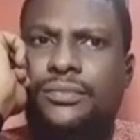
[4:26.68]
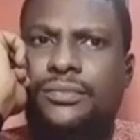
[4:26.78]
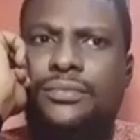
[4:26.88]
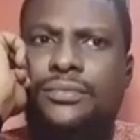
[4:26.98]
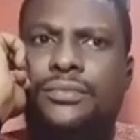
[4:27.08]

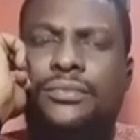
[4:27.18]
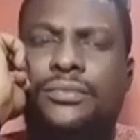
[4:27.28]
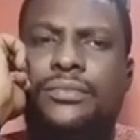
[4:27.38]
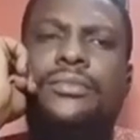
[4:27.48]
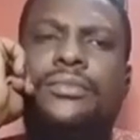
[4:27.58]

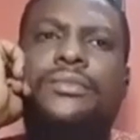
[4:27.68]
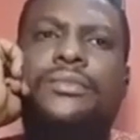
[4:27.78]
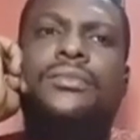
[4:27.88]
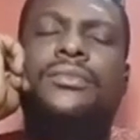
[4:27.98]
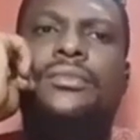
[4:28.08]

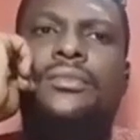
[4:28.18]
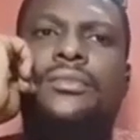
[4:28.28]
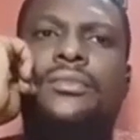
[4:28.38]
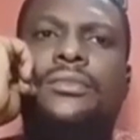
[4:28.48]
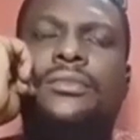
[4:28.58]

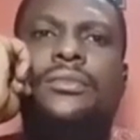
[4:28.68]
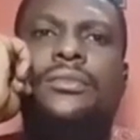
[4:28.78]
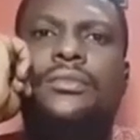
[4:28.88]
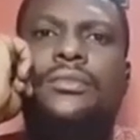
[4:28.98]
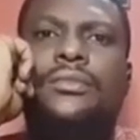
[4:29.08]

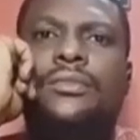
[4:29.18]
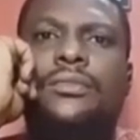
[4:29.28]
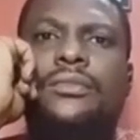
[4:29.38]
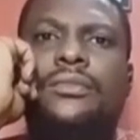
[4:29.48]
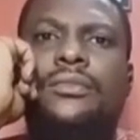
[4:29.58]

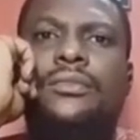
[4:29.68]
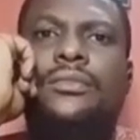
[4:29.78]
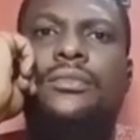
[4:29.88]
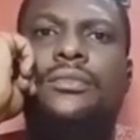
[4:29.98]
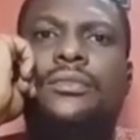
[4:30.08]

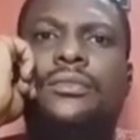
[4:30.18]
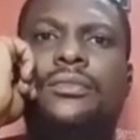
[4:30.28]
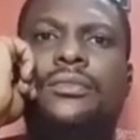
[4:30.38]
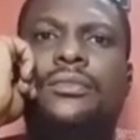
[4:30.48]
(silent)